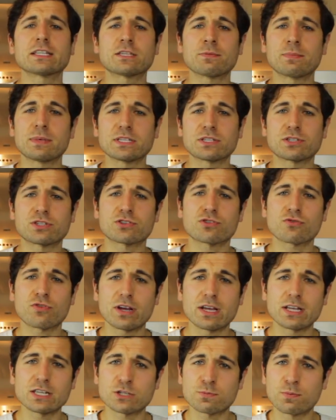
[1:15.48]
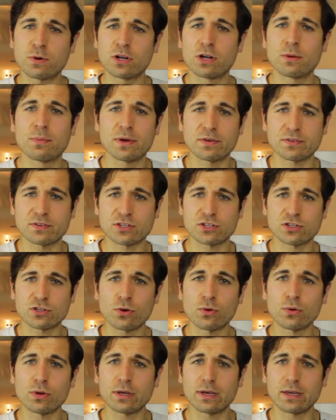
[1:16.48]
it's a bit strange putting a bit of
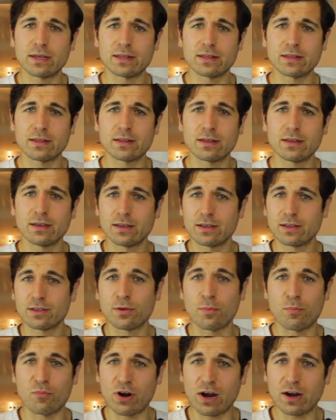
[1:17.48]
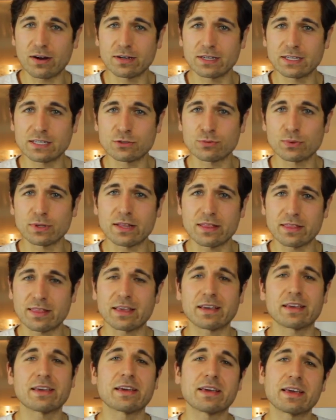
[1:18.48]
salt in the brownies, well then
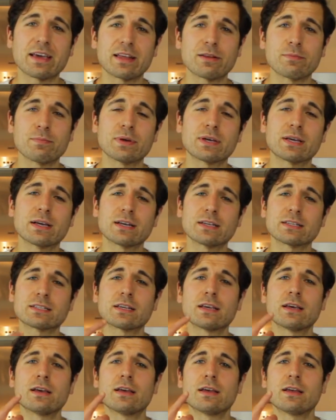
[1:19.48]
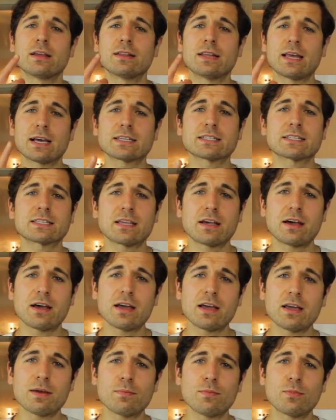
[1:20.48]
think again, because next
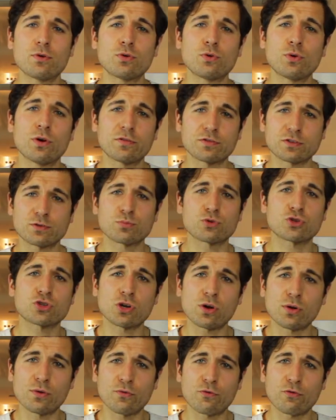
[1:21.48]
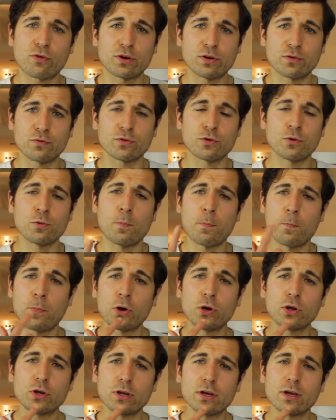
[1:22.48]
time you have some salt in front of you,
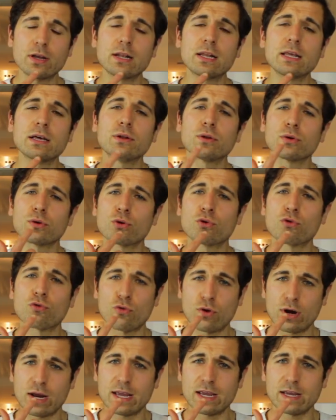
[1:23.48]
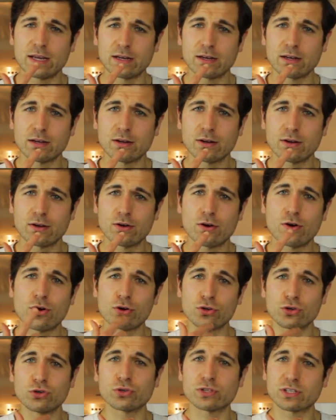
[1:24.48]
put a little grain
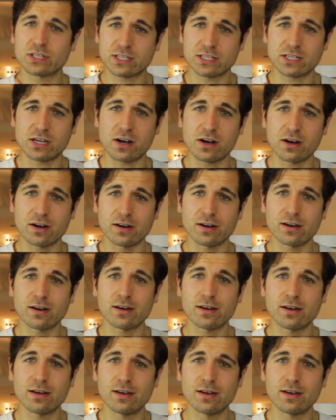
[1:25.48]
on your tongue